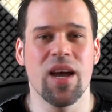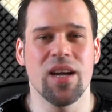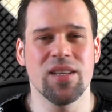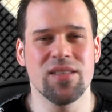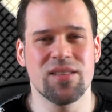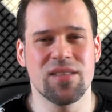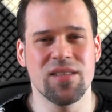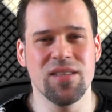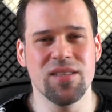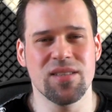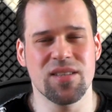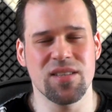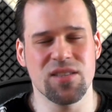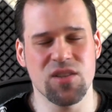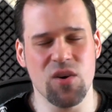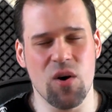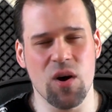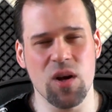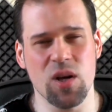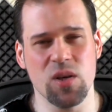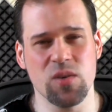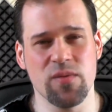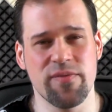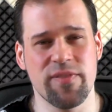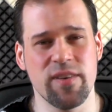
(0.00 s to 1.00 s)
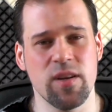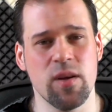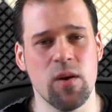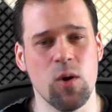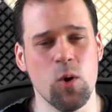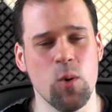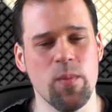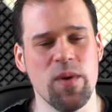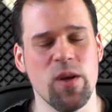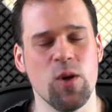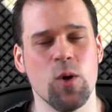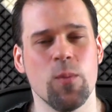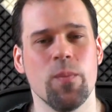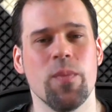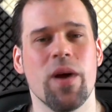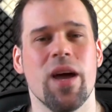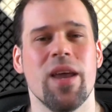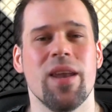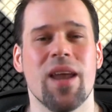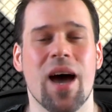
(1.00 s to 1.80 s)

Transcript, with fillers: and since it's all of aluminum